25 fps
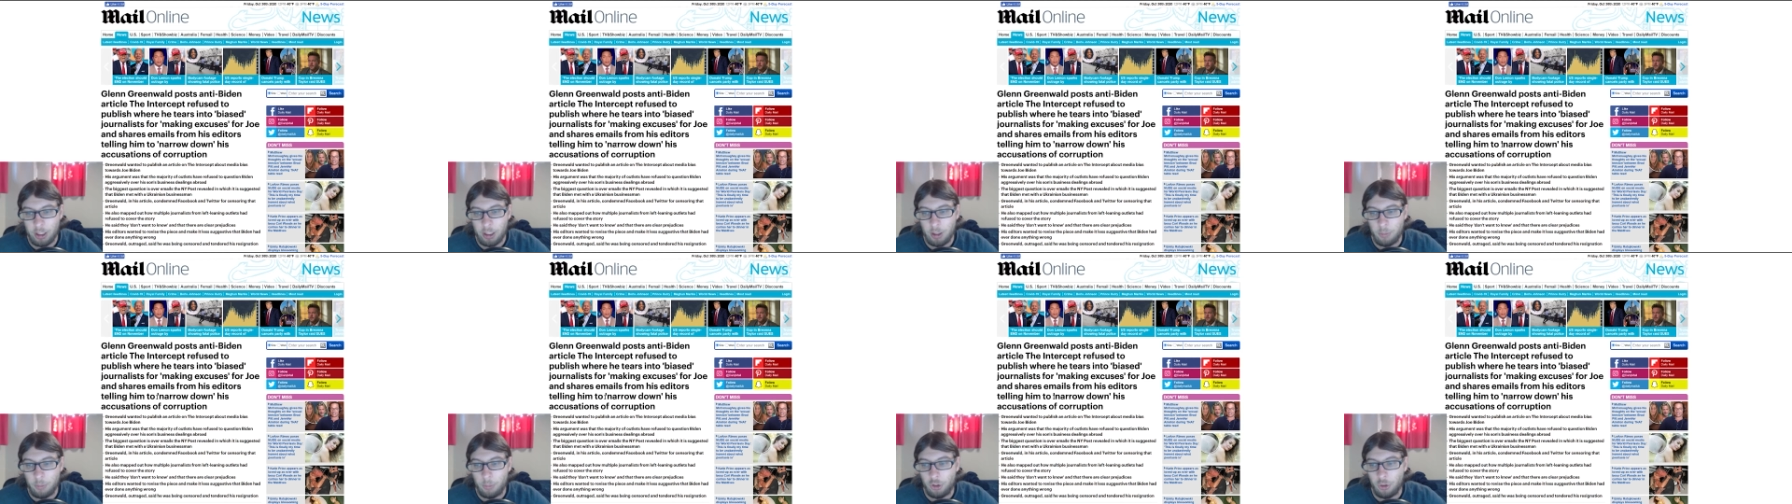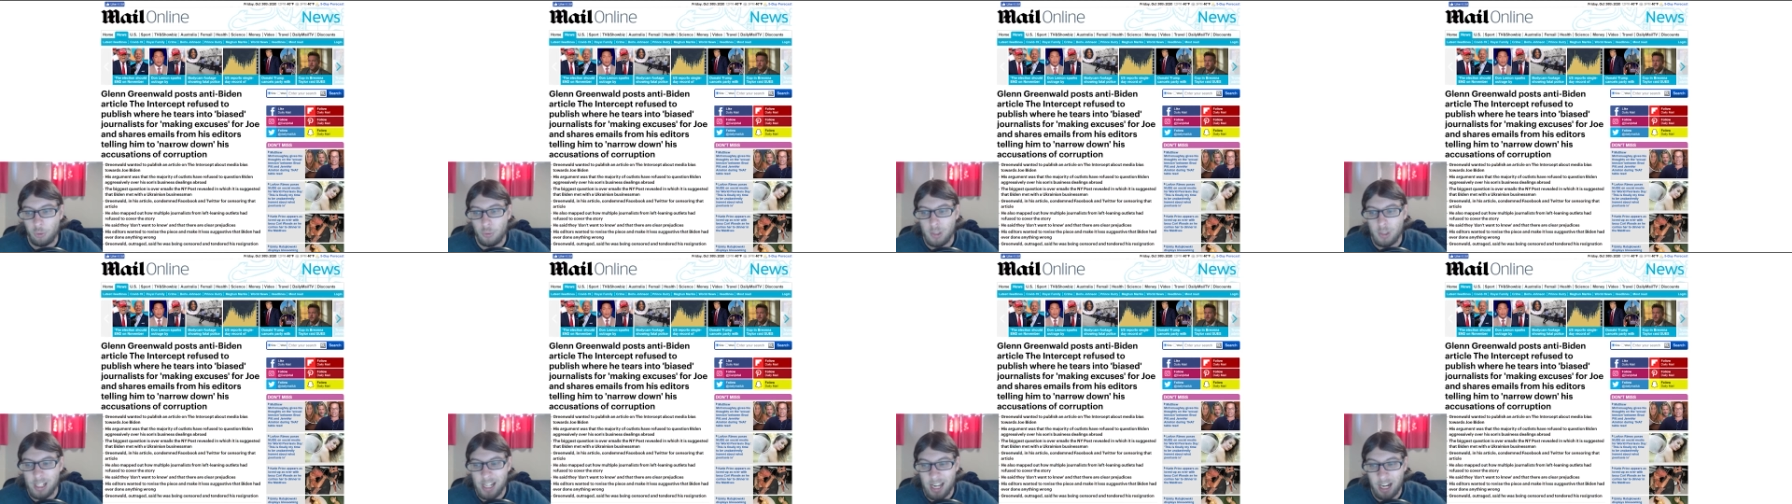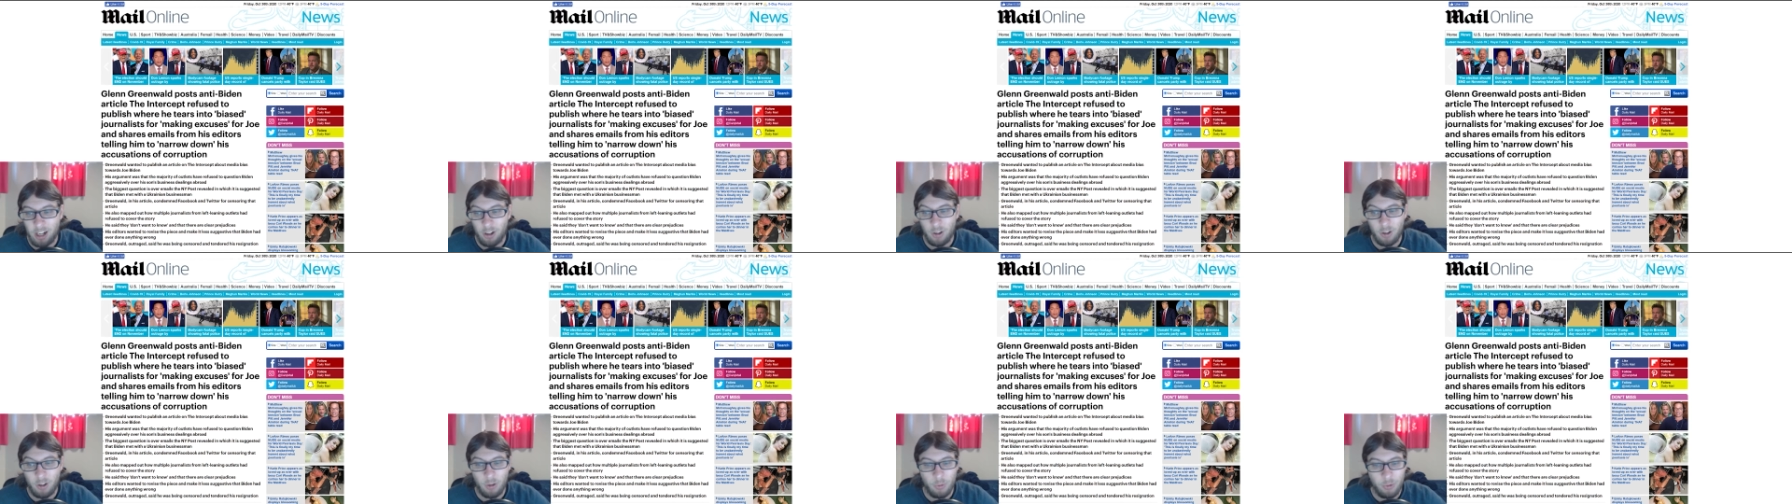him to
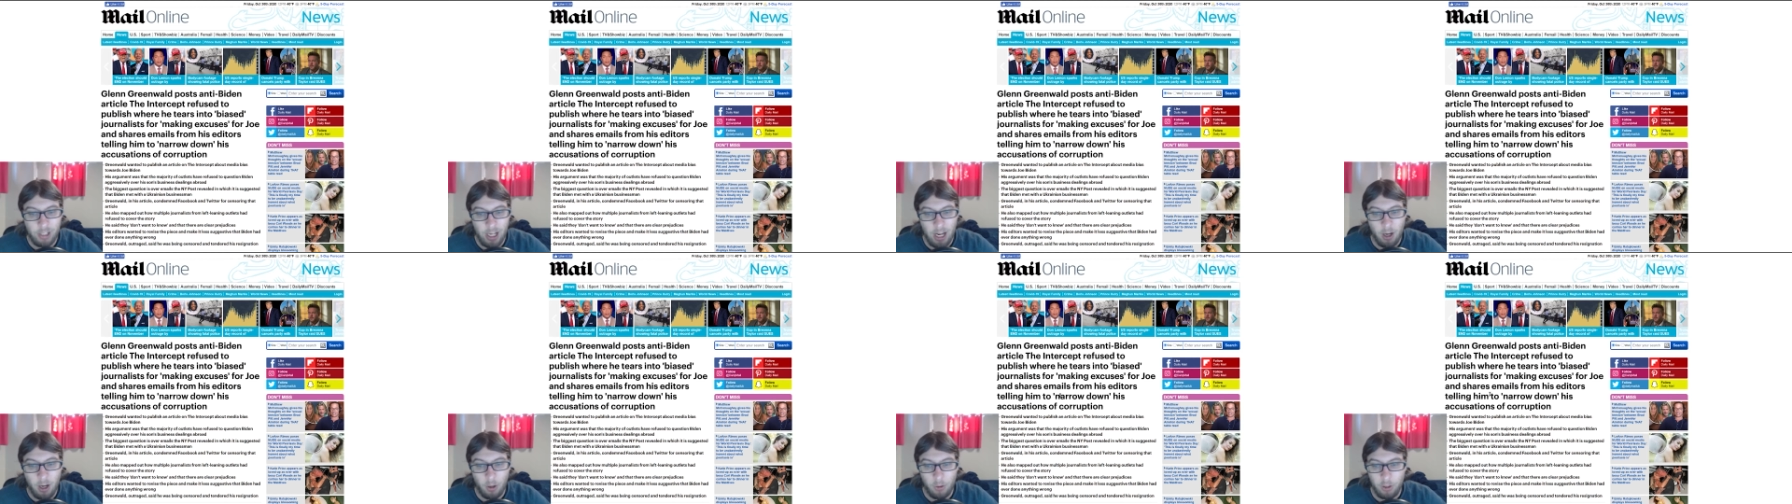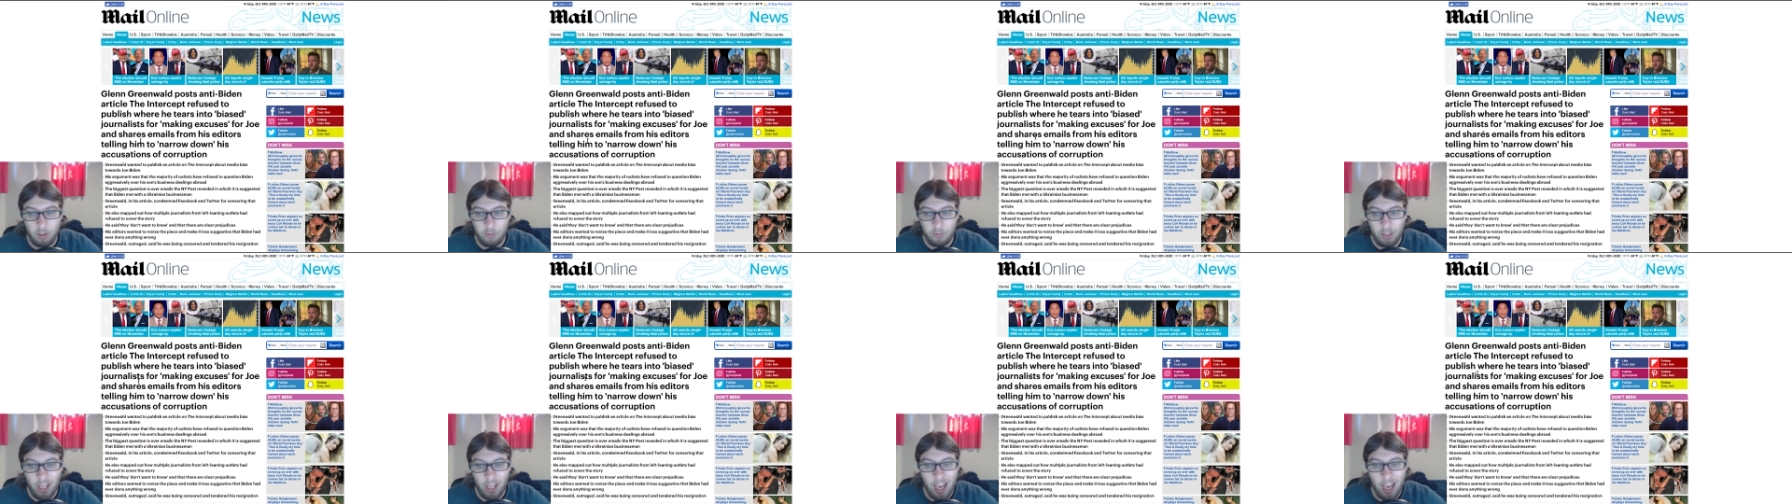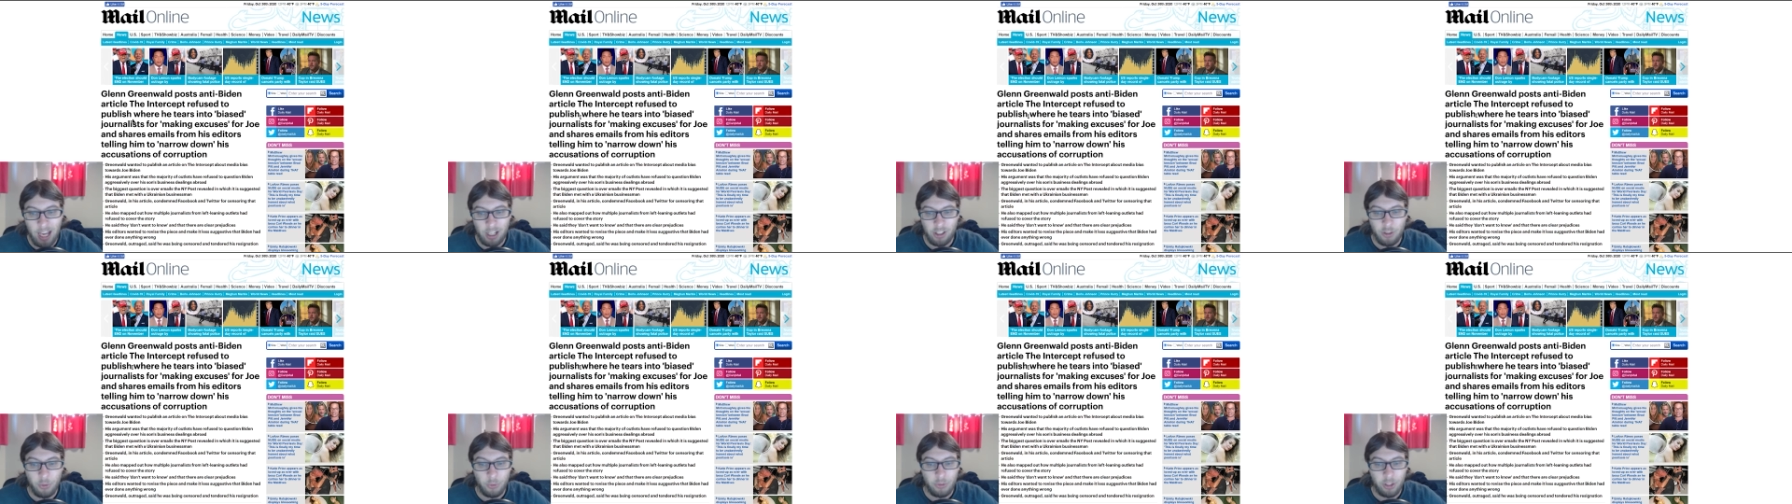narrow down his
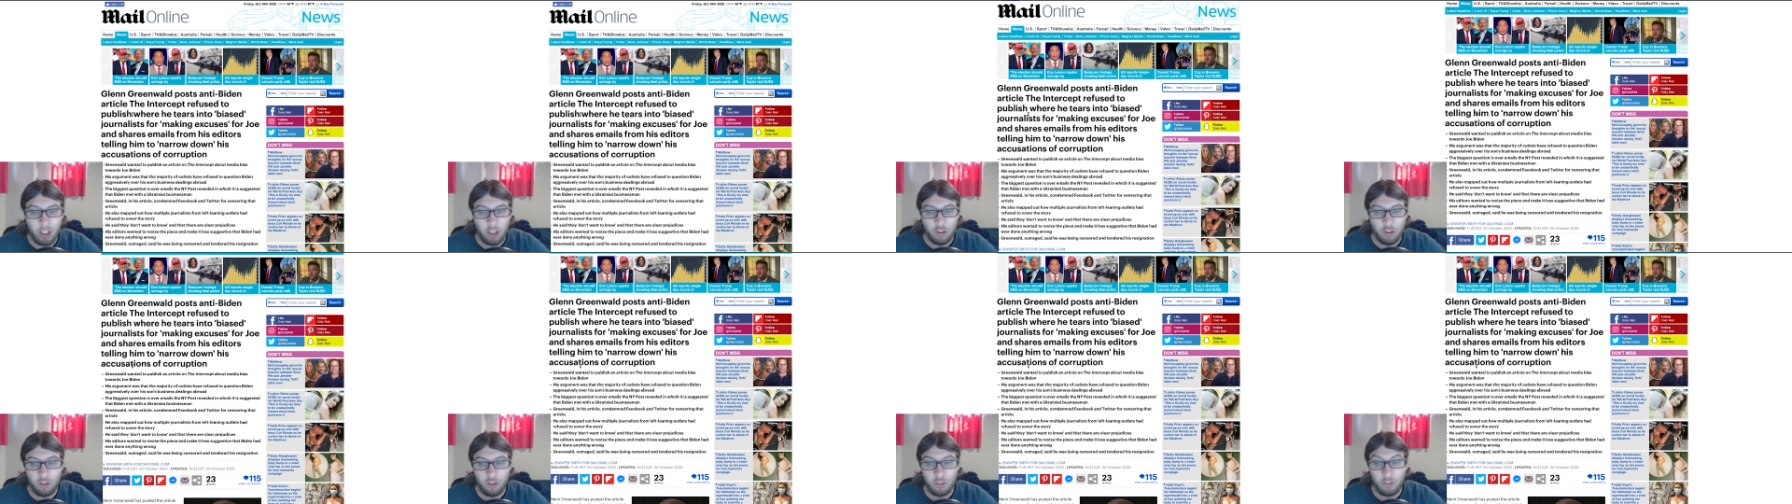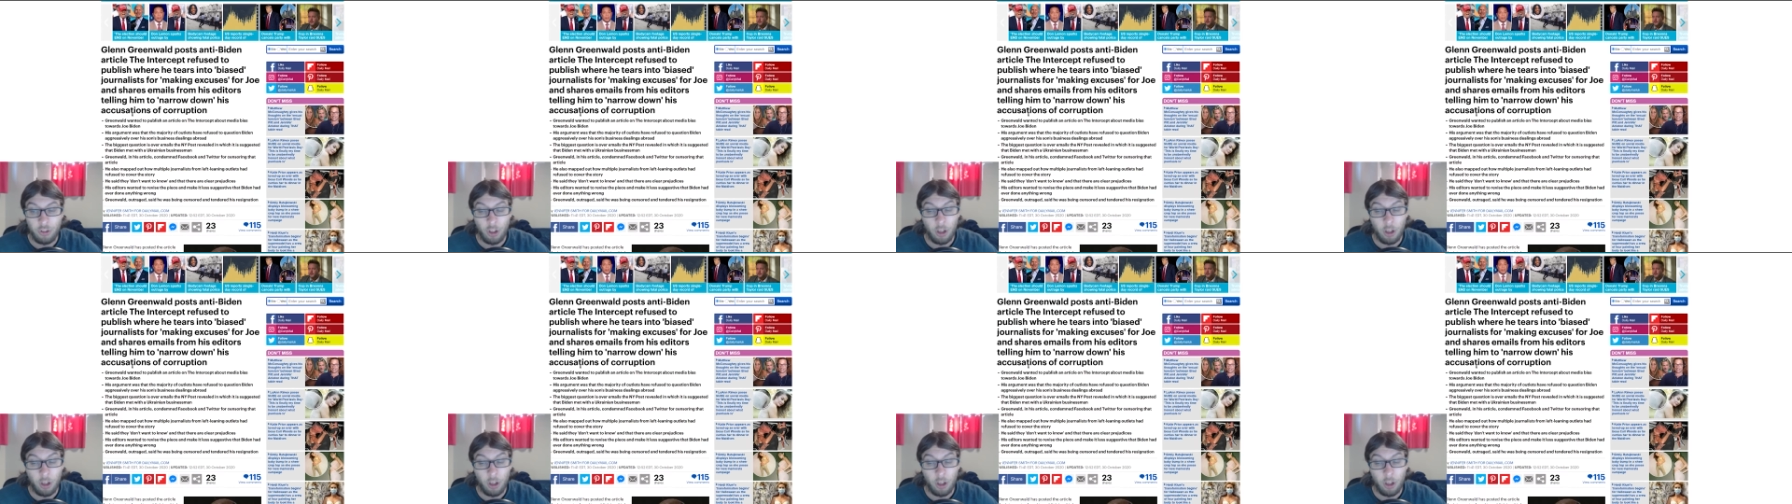accusations